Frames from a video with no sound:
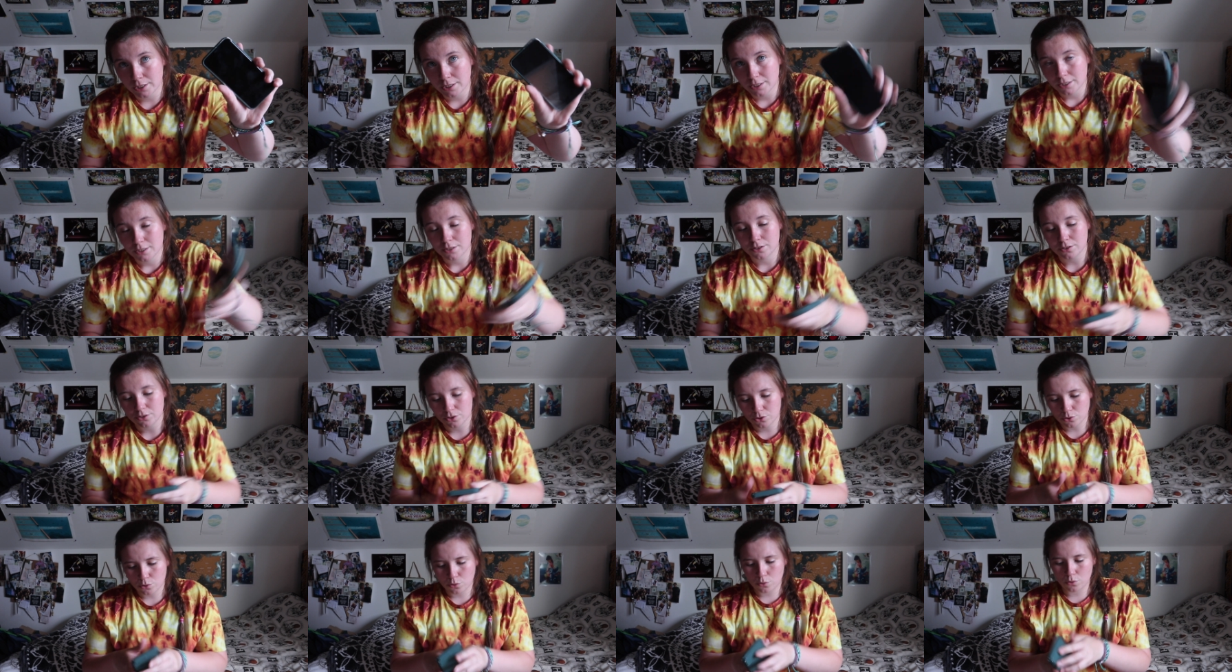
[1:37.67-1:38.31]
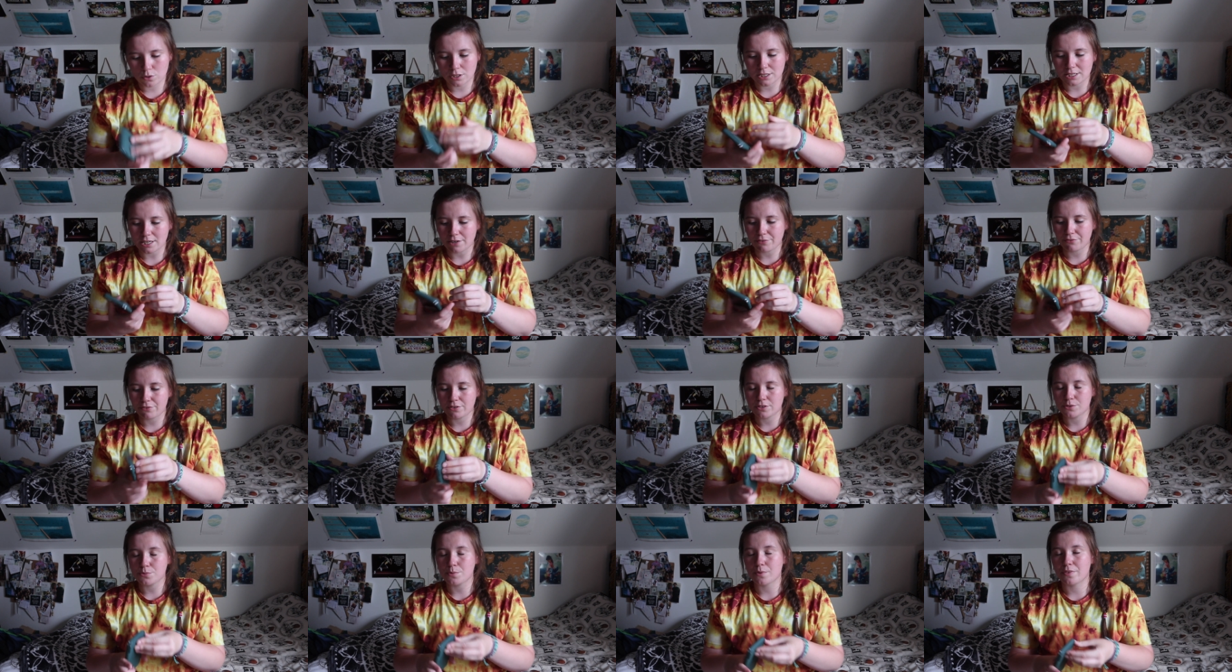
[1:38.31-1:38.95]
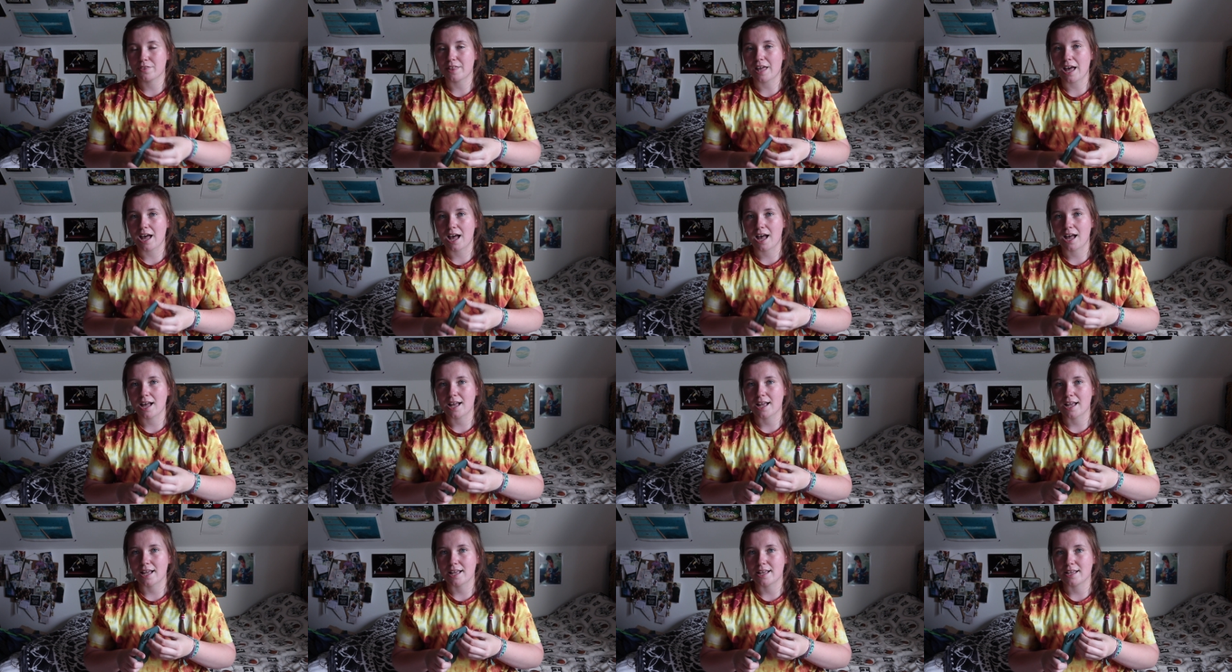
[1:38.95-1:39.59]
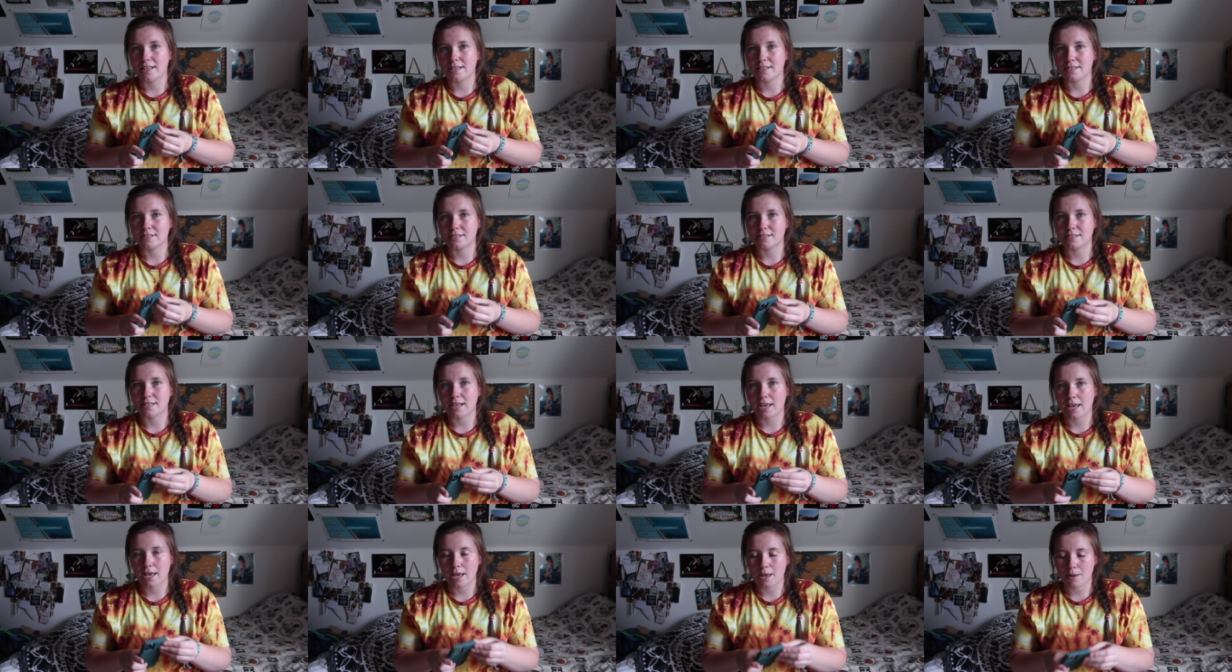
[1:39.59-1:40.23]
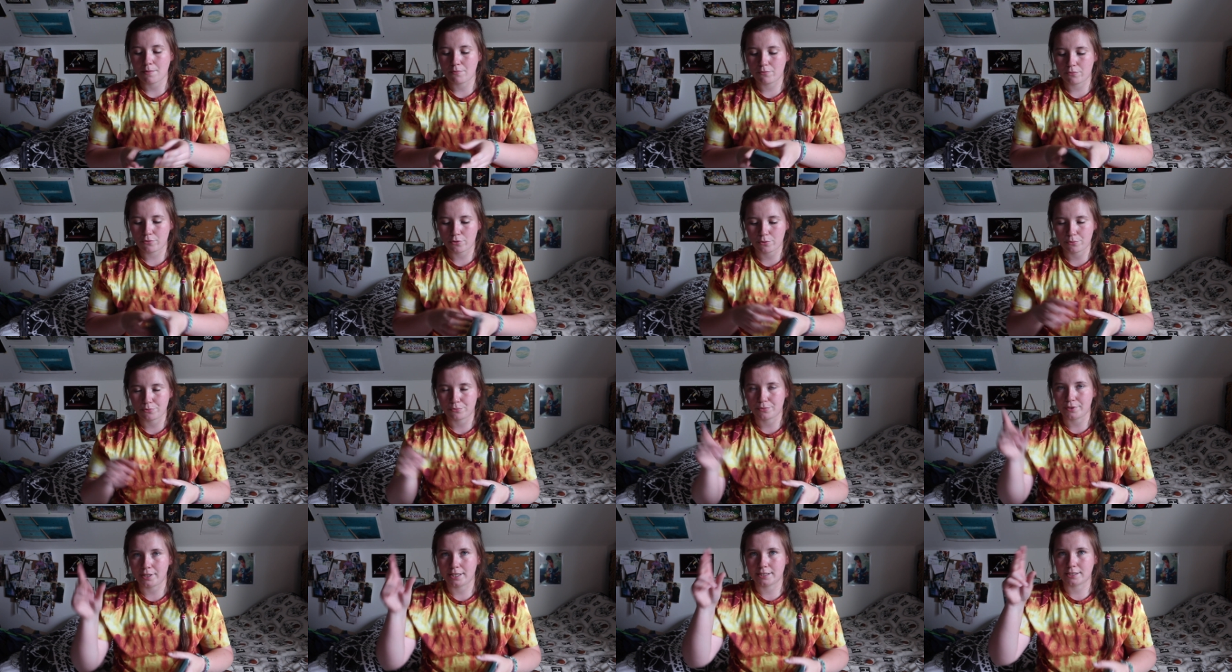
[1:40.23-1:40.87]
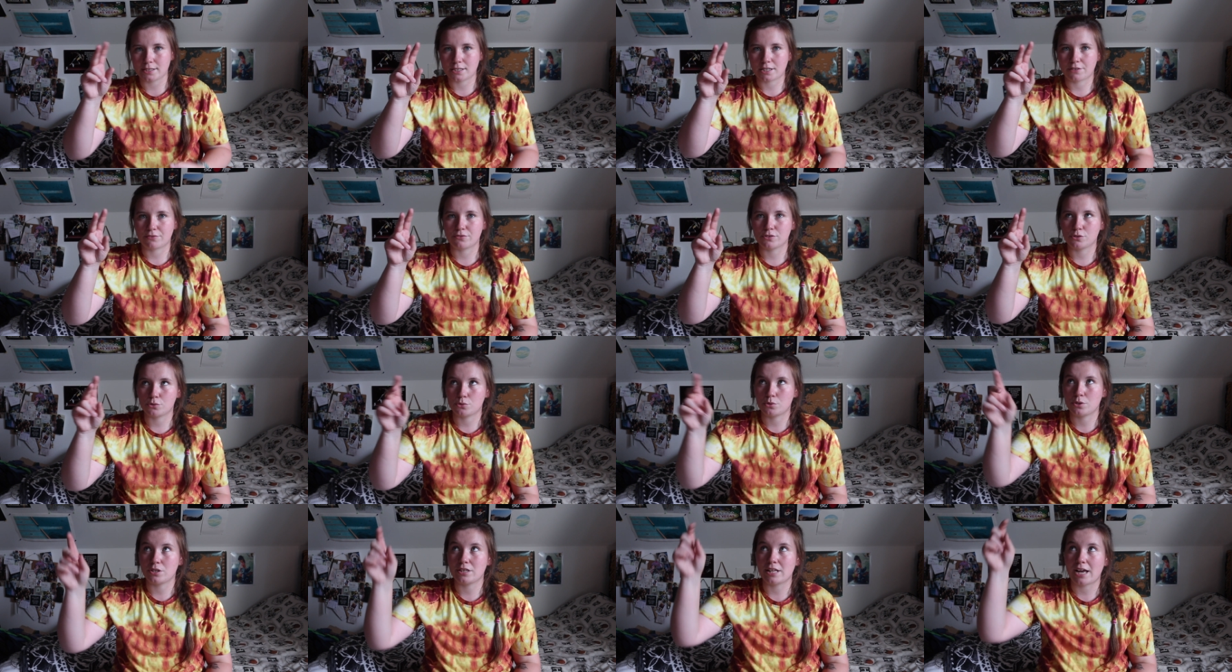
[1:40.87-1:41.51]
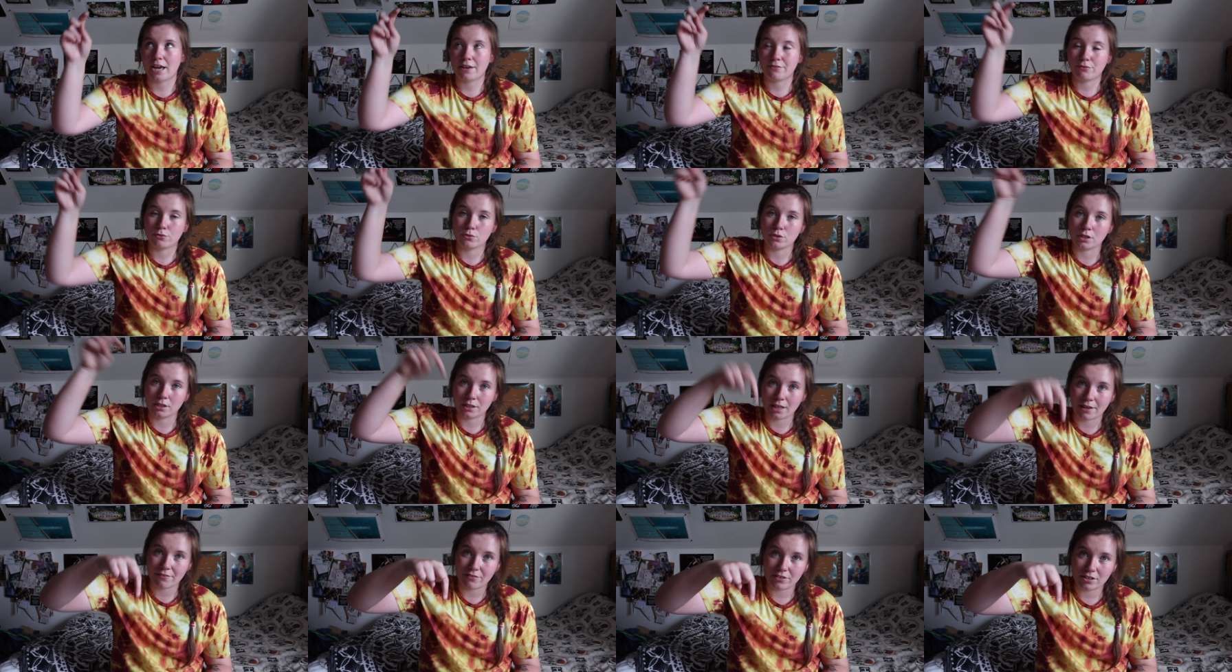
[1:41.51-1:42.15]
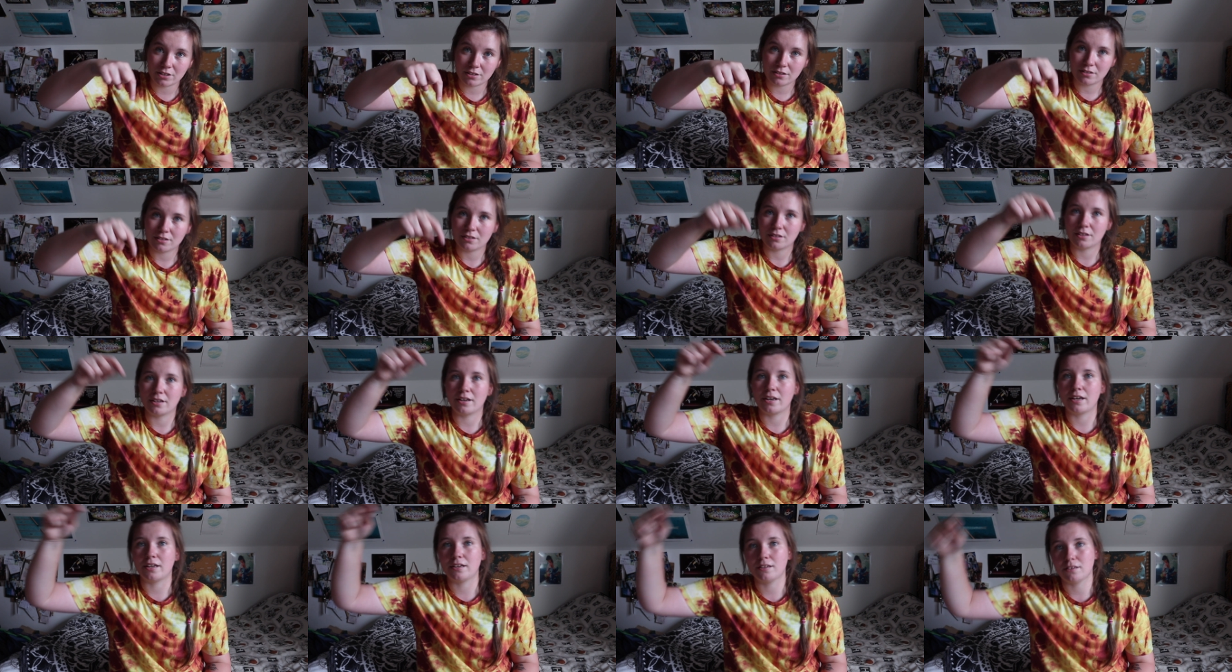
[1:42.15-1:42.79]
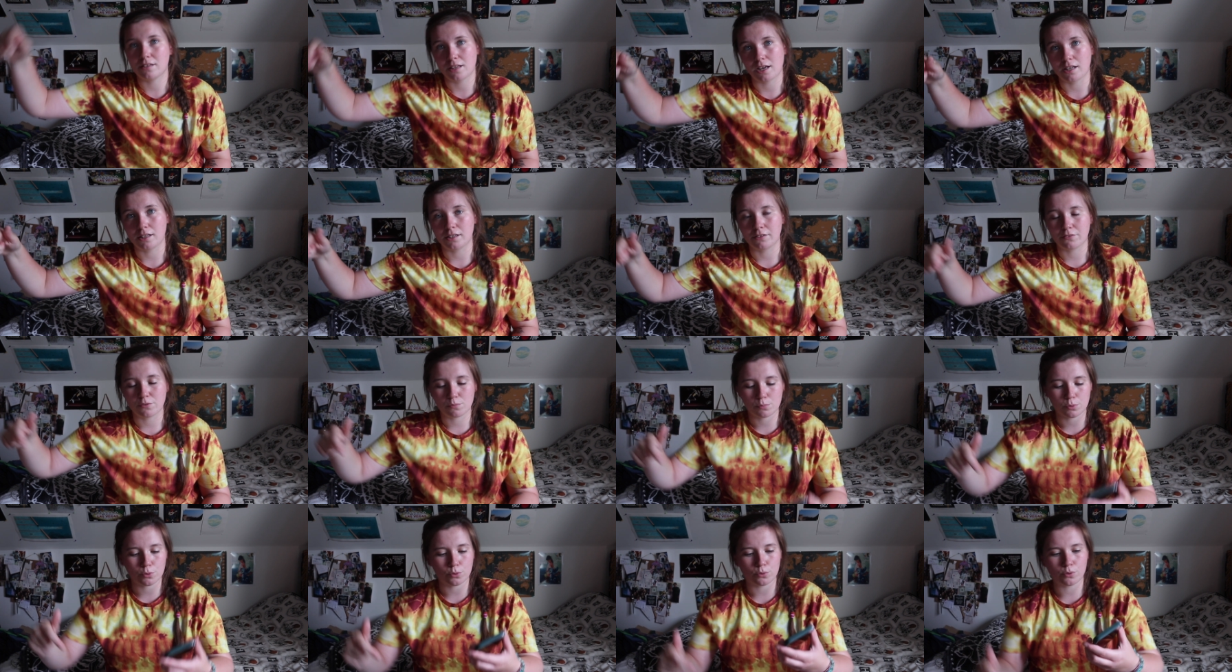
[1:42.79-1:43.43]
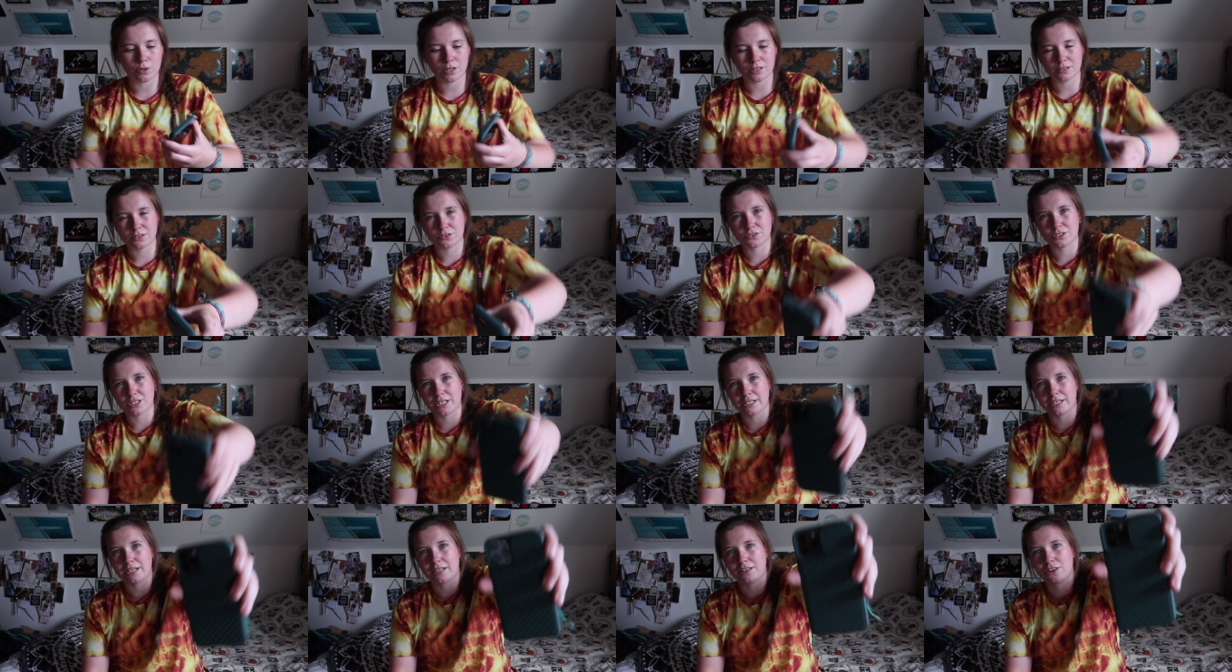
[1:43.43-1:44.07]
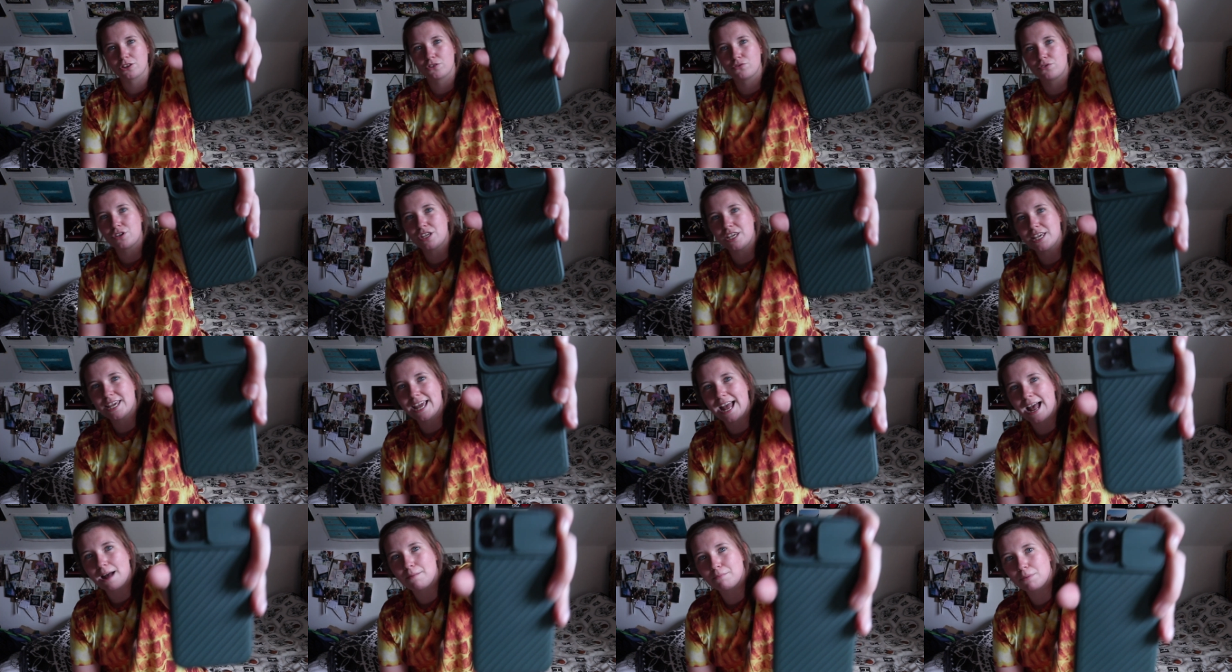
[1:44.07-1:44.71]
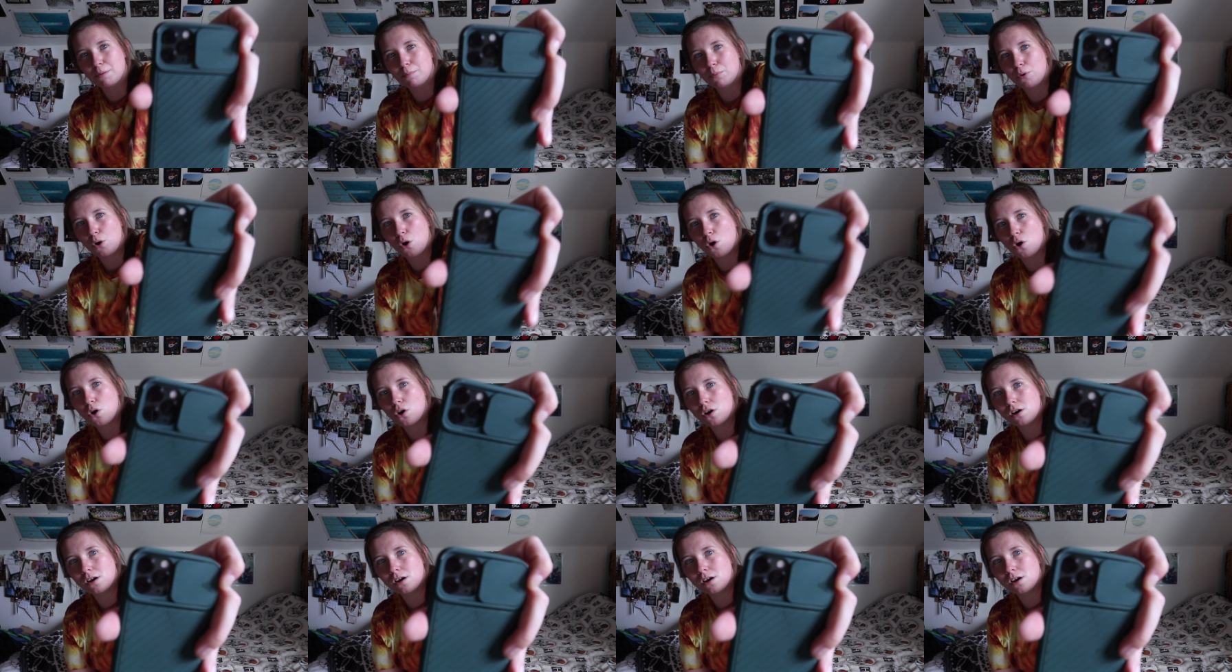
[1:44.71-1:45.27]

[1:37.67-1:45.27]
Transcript: So the difference with that is um, from like the difference between the iPhone eleven and the eleven Pro is there's like a three camera problem,